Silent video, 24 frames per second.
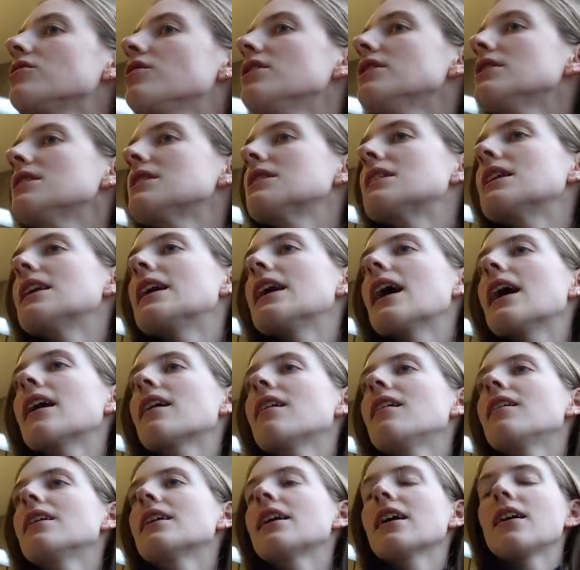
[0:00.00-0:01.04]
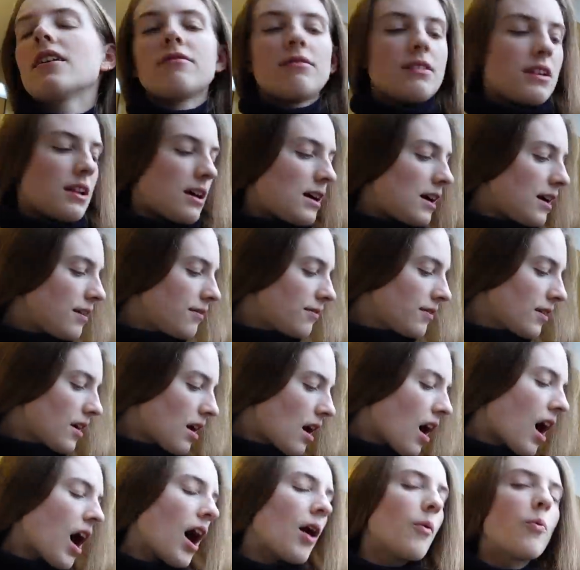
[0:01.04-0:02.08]
honestly, I can't get over life.
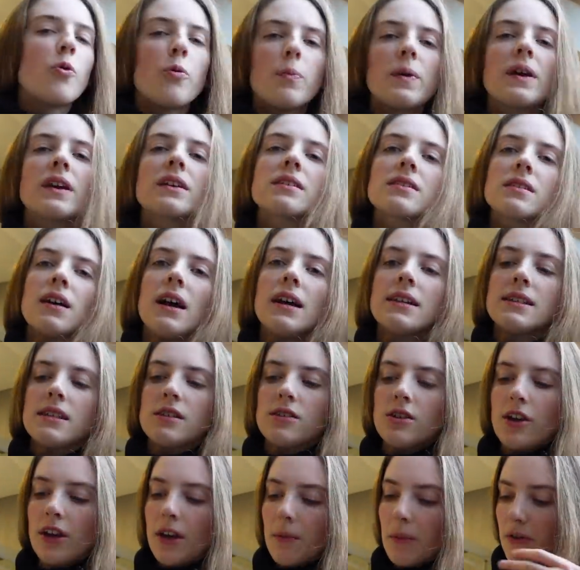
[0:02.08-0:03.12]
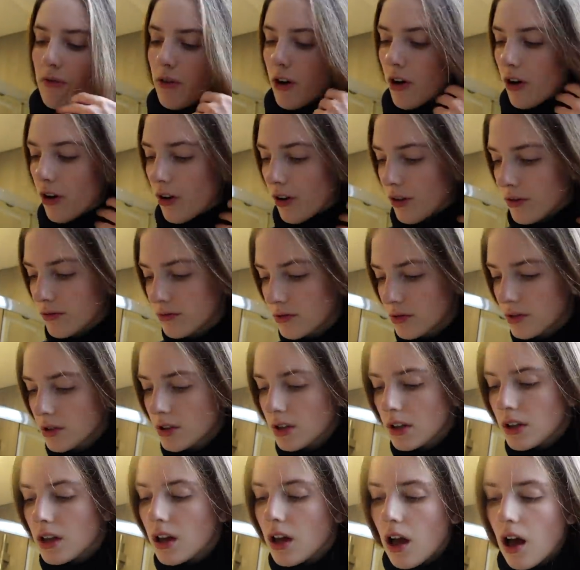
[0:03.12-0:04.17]
I will be excited, don't get me wrong,
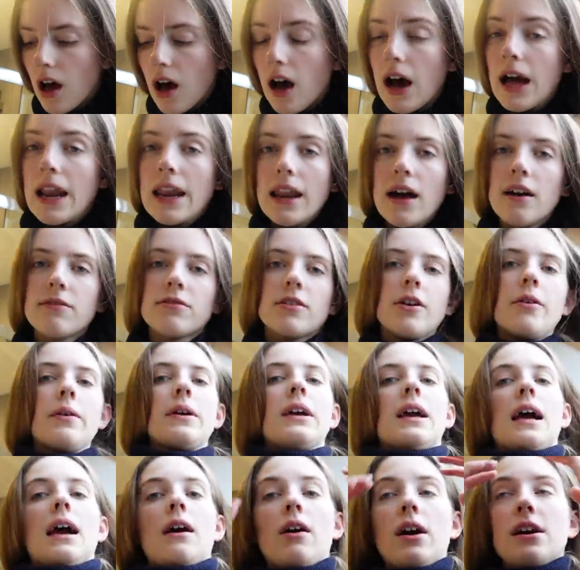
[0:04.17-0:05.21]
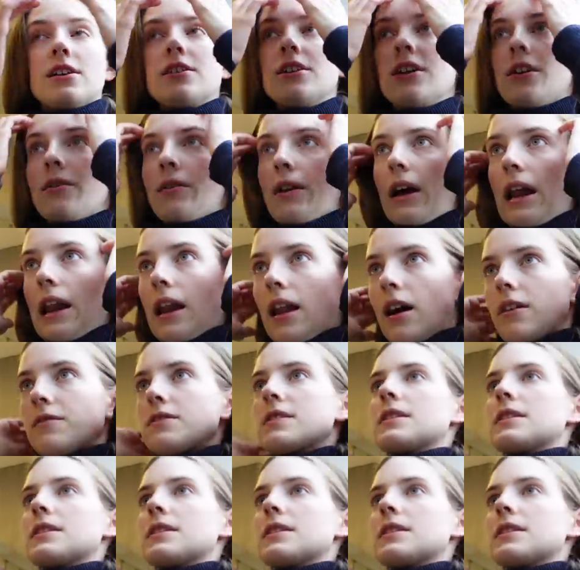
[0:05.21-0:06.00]
I love going out, I do, and I love